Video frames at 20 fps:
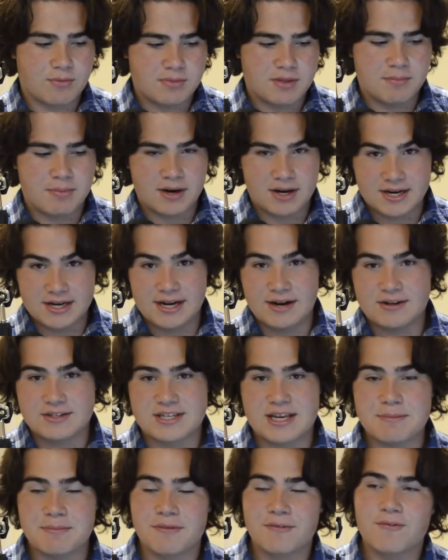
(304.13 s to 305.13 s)
the Buccaneers.
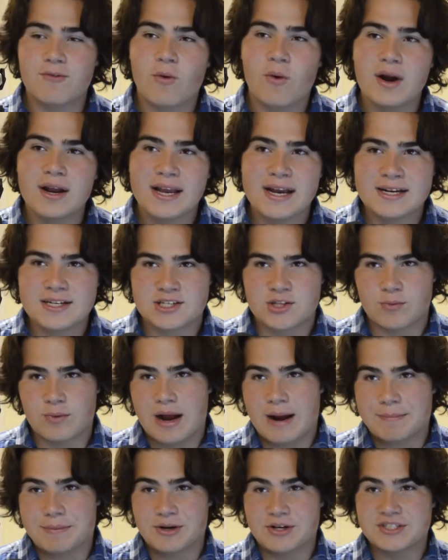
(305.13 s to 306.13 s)
And before I get into the
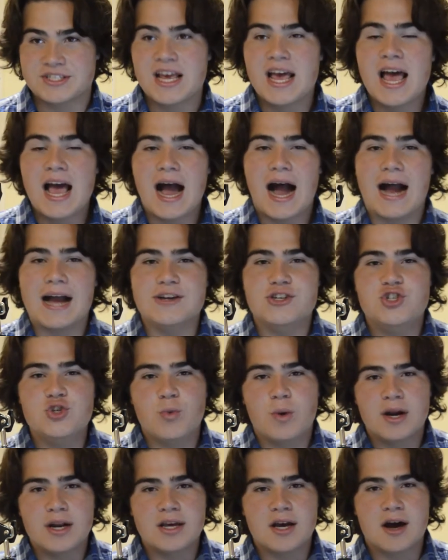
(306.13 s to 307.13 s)
Raptors, I do
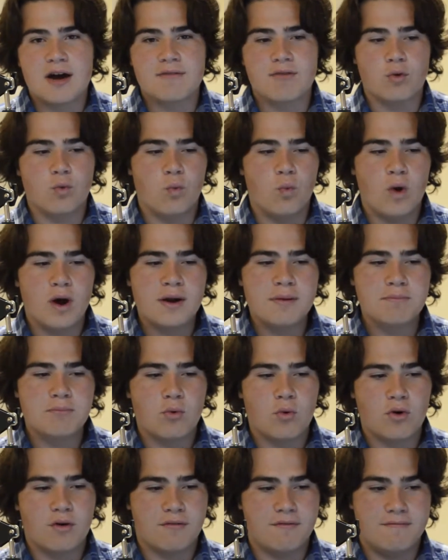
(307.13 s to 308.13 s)
want to cover one
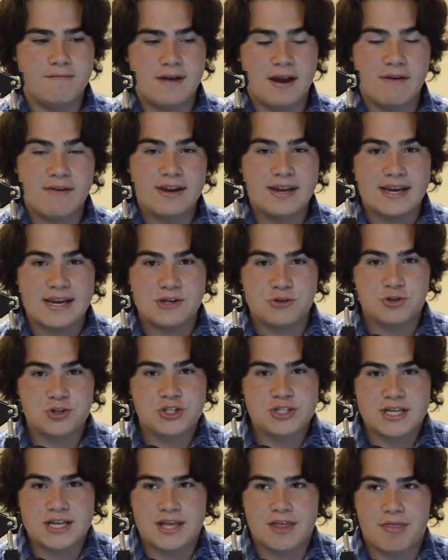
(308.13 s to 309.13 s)
more very
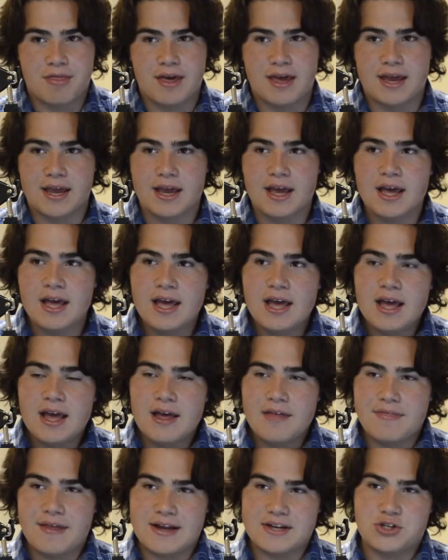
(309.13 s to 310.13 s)
interesting thing
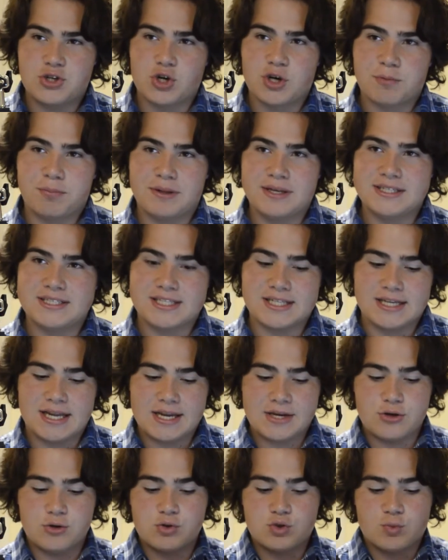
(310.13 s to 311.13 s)
that took place today
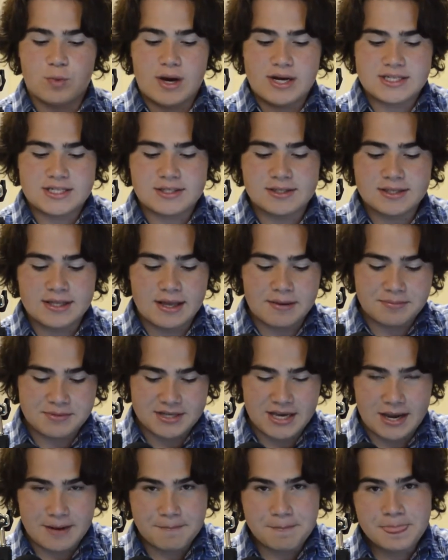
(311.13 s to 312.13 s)
news-wise in the
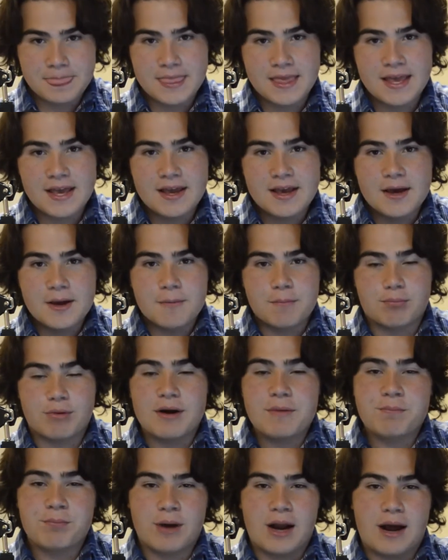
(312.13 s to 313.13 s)
NBA.
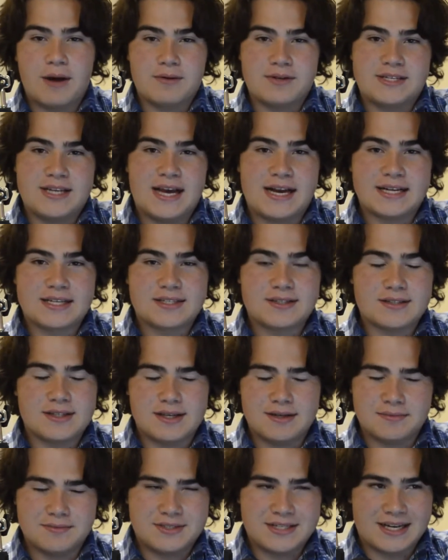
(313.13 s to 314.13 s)
Brent Brown,
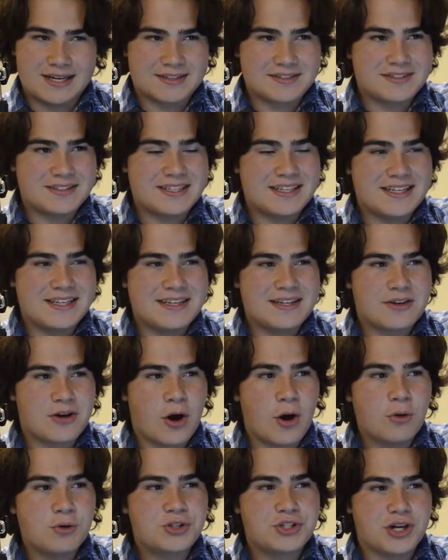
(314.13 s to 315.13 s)
the
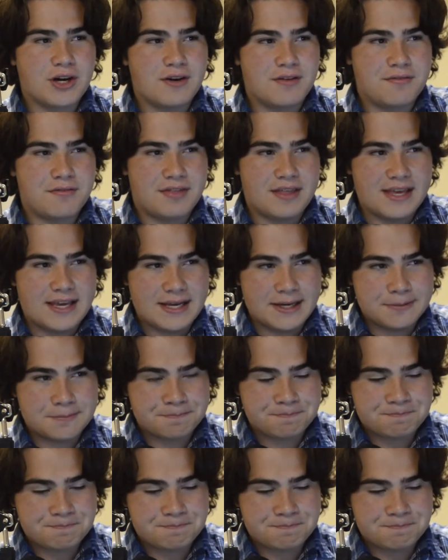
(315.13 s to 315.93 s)
coach of the